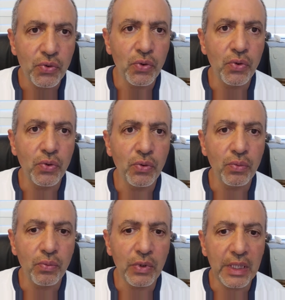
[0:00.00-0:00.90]
to
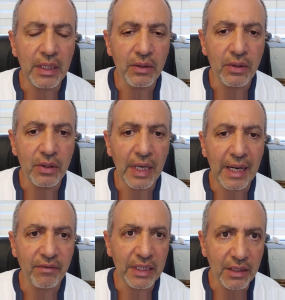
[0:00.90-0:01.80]
either
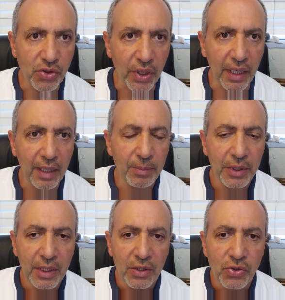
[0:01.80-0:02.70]
having a job.
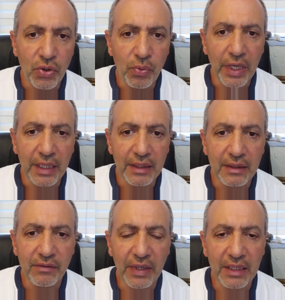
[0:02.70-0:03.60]
So we
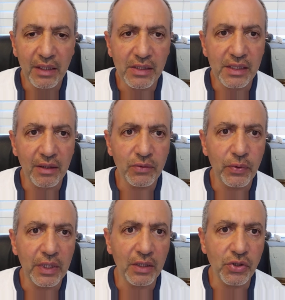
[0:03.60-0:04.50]
identified ourselves
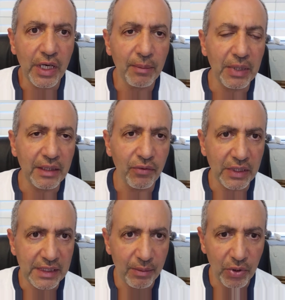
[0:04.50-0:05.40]
with our job. Like, for
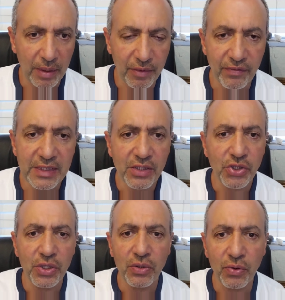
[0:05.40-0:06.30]
example, I'm a
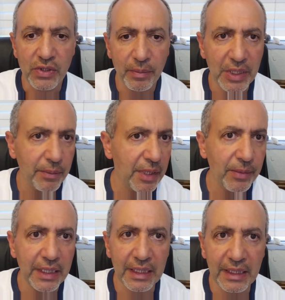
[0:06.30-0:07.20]
physician, or somebody may
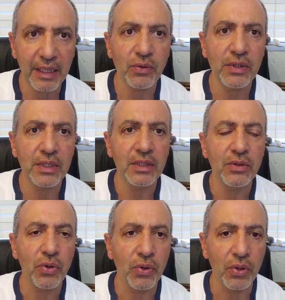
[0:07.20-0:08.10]
be an
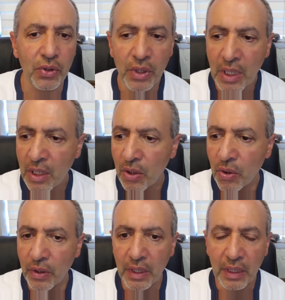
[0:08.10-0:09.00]
accountant, or
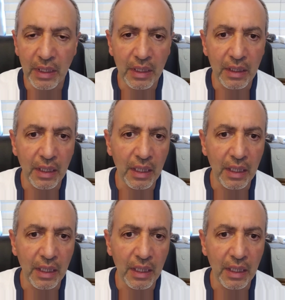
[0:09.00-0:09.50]
a